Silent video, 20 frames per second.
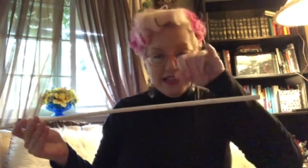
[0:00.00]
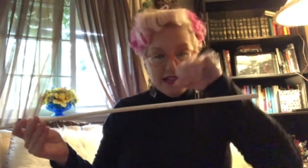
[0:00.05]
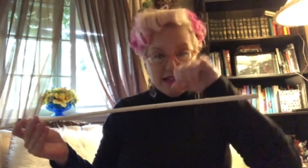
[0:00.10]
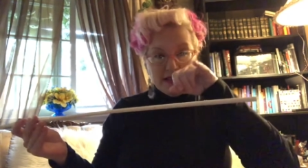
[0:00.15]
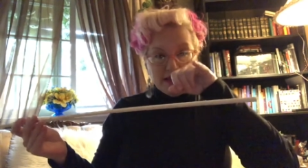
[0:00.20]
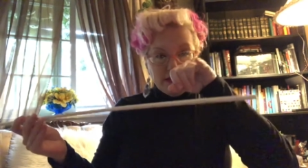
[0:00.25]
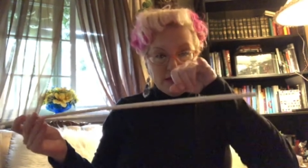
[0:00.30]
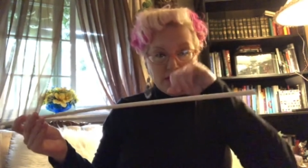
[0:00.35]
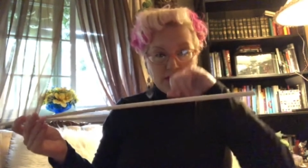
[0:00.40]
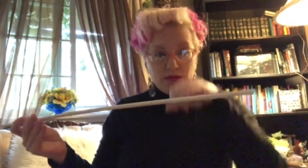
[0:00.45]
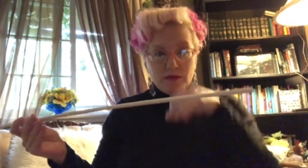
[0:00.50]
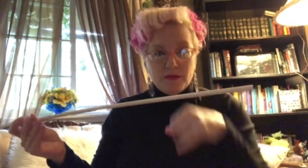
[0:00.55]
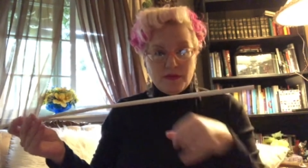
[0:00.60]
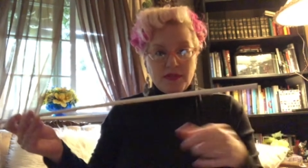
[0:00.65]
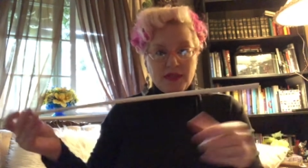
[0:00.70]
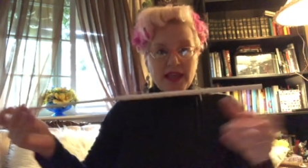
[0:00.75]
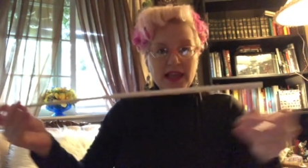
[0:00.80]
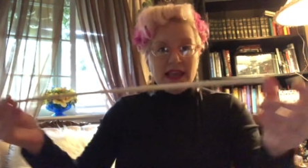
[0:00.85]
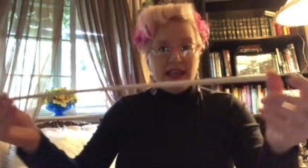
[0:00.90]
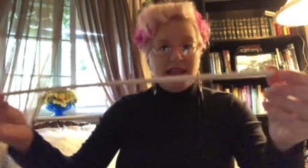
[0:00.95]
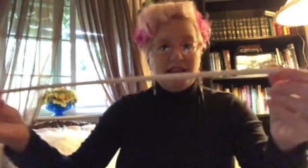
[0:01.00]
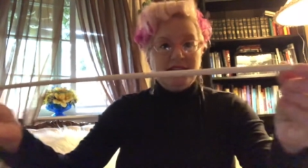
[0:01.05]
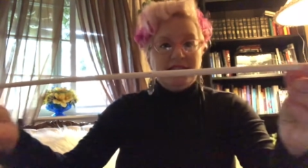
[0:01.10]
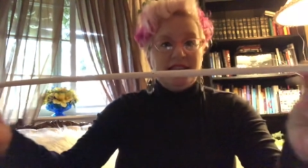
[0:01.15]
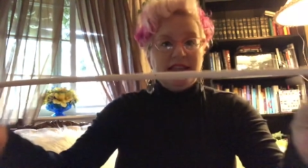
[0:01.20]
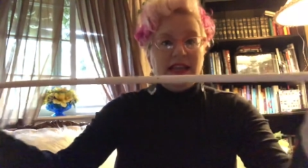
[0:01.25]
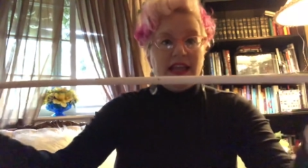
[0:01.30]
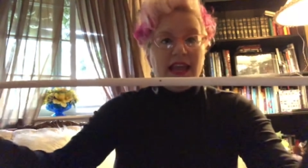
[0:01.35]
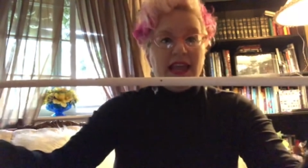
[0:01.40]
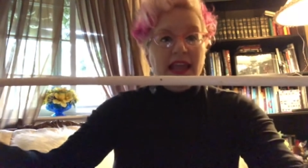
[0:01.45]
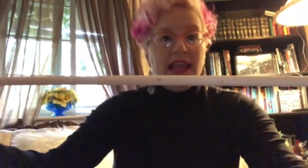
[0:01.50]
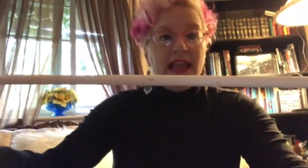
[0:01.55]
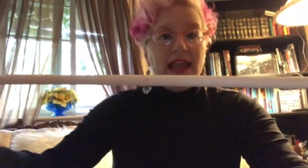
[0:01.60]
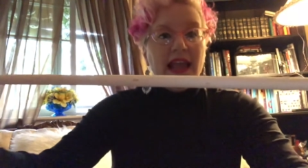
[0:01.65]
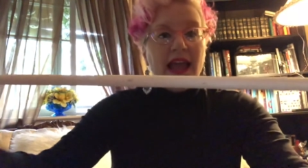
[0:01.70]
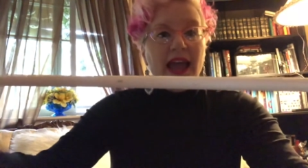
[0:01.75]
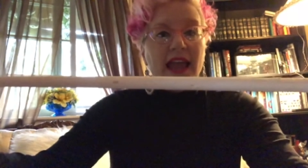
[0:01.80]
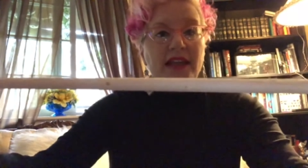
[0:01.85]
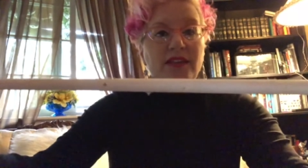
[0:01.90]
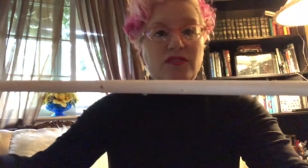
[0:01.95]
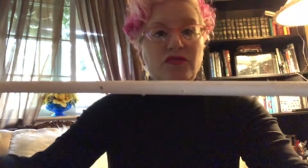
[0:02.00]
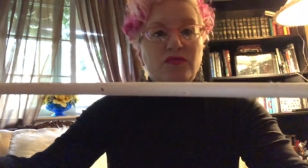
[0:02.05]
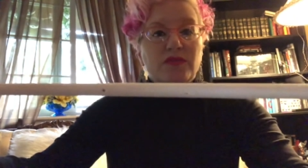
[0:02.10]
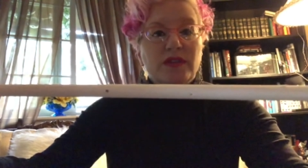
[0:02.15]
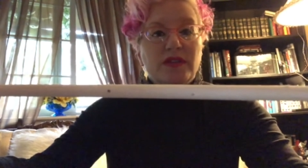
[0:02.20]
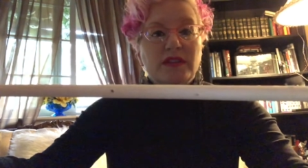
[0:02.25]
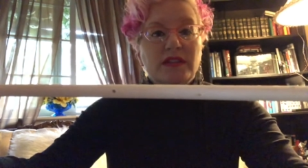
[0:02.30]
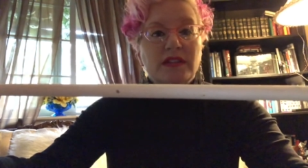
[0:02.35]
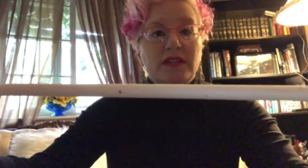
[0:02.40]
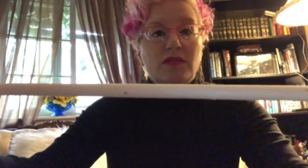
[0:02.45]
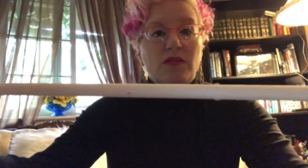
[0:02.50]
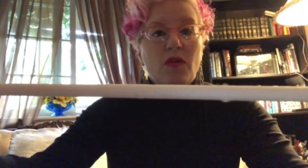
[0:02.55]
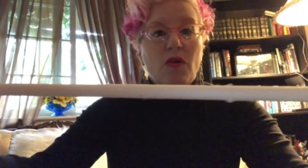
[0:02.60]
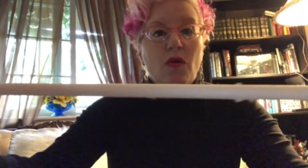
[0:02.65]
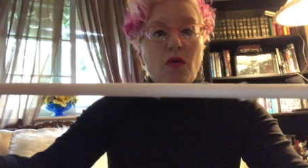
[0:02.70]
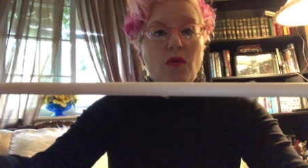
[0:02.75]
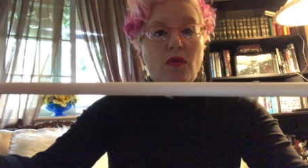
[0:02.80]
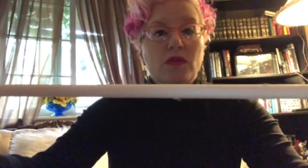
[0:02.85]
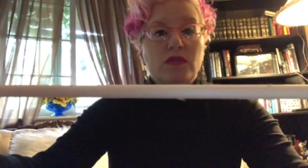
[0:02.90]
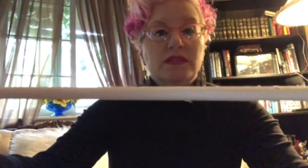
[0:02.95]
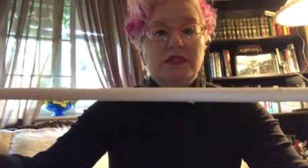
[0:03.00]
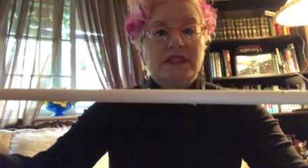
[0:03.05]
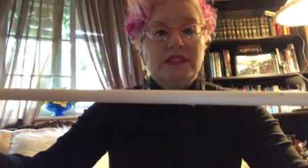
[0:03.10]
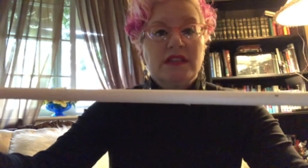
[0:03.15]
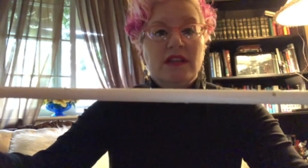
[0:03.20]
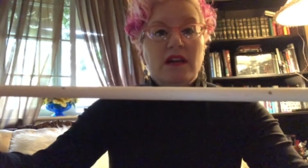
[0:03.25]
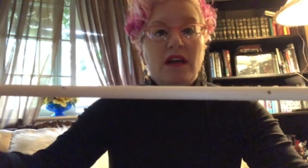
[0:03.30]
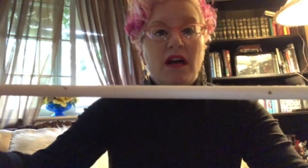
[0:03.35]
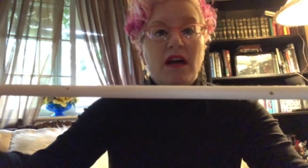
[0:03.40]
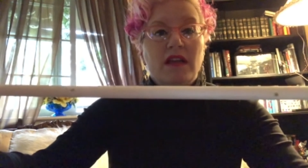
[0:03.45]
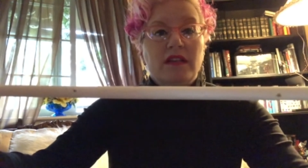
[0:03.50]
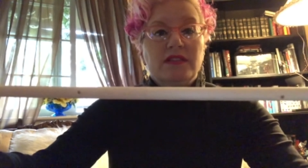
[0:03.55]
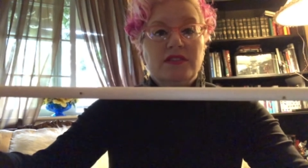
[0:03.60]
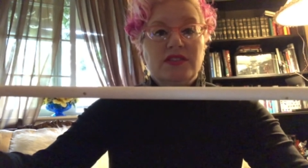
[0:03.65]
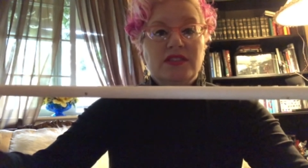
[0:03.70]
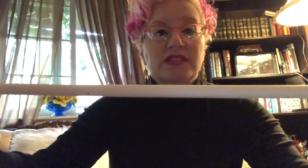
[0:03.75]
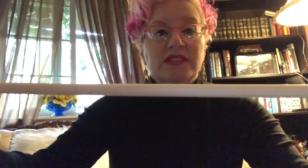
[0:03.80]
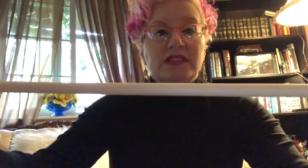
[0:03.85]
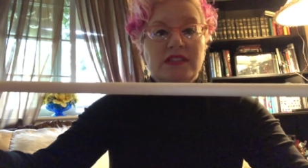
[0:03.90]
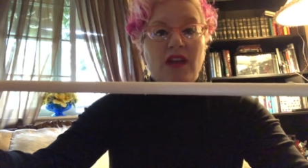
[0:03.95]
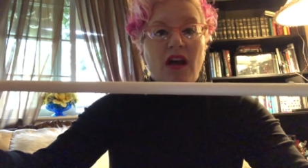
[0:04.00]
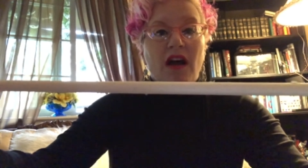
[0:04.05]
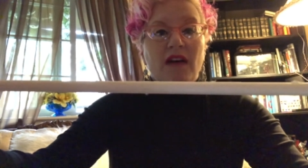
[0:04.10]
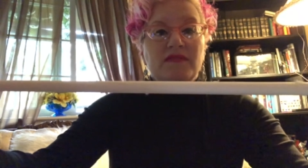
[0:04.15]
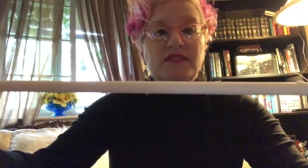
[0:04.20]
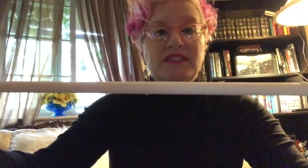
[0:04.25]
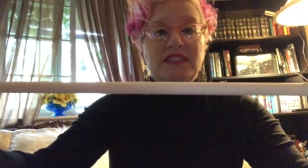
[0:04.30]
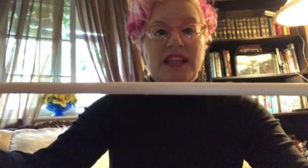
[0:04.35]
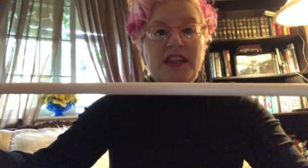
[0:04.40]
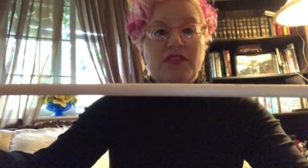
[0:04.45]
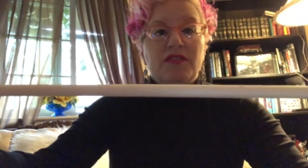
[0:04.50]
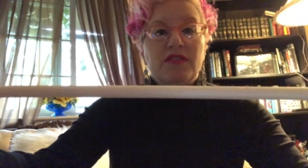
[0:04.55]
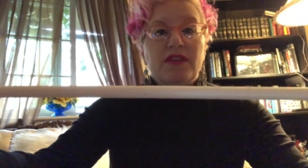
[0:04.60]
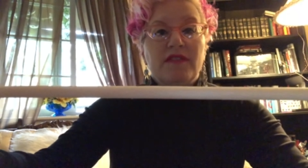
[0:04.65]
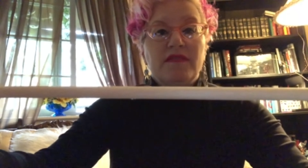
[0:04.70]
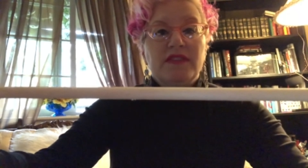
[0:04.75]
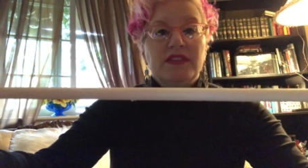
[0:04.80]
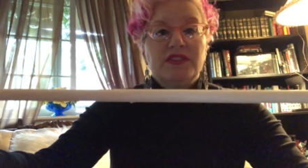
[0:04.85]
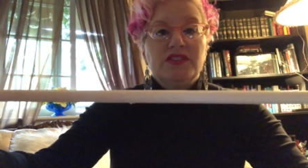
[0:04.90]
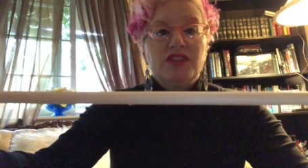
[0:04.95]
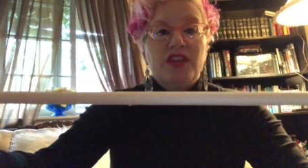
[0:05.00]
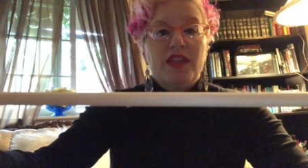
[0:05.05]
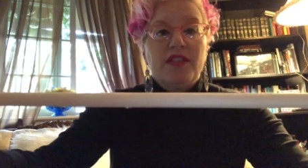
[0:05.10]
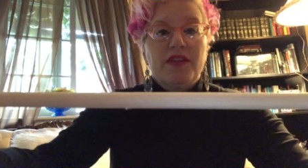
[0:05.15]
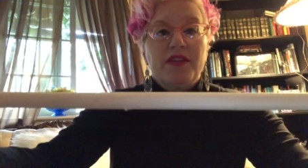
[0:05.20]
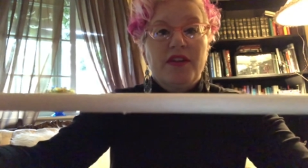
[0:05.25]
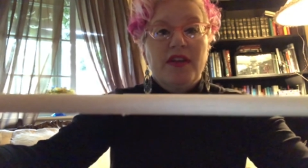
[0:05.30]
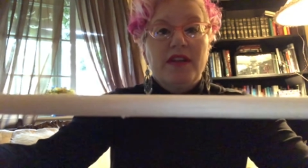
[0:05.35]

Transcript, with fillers: little thingies and I, I drilled little holes just off center of each other.